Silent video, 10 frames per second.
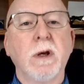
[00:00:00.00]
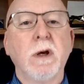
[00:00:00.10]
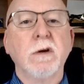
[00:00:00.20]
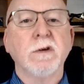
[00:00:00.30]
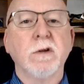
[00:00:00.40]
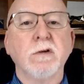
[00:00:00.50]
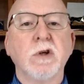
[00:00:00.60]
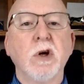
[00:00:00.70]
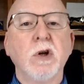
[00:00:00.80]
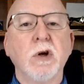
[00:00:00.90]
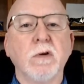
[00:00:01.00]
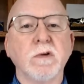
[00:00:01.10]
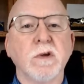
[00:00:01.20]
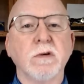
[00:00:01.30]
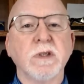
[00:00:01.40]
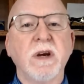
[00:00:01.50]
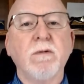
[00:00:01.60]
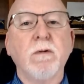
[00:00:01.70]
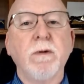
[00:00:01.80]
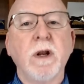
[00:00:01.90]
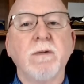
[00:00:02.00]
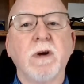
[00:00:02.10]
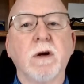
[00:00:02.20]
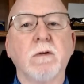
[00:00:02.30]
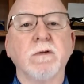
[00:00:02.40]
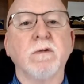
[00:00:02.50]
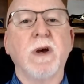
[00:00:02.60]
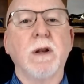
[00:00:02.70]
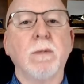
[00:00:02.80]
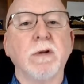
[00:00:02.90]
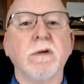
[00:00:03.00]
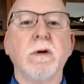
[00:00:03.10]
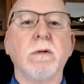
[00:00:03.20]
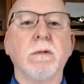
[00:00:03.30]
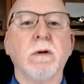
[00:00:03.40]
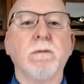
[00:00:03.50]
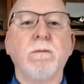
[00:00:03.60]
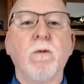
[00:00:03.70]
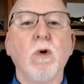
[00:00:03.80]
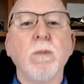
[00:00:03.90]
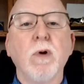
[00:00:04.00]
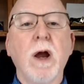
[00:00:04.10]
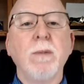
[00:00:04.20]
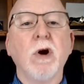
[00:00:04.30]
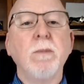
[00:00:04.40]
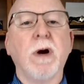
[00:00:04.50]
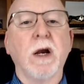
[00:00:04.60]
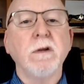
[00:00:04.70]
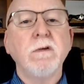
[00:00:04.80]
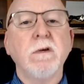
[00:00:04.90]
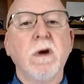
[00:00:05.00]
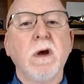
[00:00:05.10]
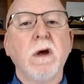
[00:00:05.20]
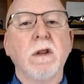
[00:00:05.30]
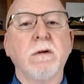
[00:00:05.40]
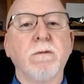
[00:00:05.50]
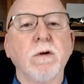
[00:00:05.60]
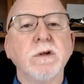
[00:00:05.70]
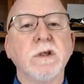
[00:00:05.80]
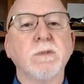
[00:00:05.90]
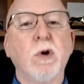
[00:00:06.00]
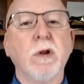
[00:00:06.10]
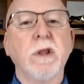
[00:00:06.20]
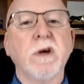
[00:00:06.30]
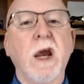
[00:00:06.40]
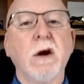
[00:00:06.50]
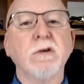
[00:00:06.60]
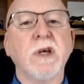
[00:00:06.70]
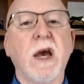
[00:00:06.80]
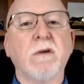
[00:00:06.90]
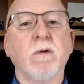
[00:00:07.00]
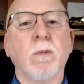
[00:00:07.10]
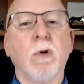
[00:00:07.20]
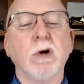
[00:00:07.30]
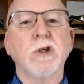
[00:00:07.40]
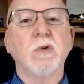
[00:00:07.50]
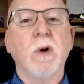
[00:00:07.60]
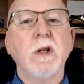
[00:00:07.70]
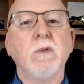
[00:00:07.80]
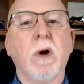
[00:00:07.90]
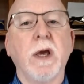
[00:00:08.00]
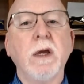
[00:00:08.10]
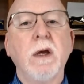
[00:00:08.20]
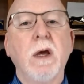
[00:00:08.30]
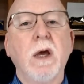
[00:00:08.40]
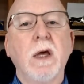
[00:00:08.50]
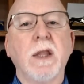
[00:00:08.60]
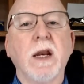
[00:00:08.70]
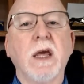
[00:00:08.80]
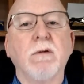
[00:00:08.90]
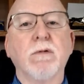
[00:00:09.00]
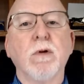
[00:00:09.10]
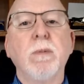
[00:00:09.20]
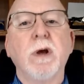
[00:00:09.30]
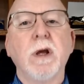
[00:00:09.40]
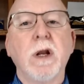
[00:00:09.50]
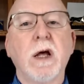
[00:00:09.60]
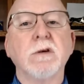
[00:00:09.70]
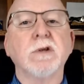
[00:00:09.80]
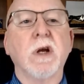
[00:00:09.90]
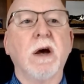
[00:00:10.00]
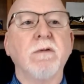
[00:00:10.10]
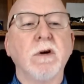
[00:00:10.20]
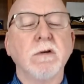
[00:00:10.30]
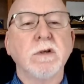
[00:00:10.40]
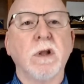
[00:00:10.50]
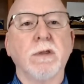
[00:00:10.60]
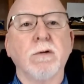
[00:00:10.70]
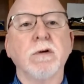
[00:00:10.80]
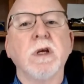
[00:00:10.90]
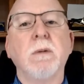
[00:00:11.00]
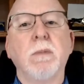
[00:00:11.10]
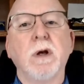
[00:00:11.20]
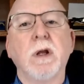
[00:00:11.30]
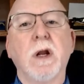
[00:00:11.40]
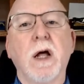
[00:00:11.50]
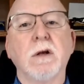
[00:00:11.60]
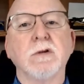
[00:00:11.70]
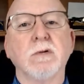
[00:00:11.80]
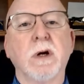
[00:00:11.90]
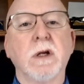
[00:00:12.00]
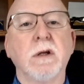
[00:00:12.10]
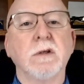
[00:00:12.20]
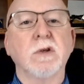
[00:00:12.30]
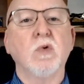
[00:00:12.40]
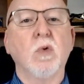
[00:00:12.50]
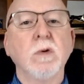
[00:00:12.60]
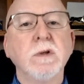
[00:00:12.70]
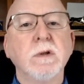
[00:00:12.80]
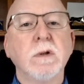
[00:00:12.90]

So there's good news. There are several funding vehicles available to you. There are 4 primary buckets. The first is part of the CARES Act from March 2020. That gave $3 billion to governors and $13 billion directly to schools.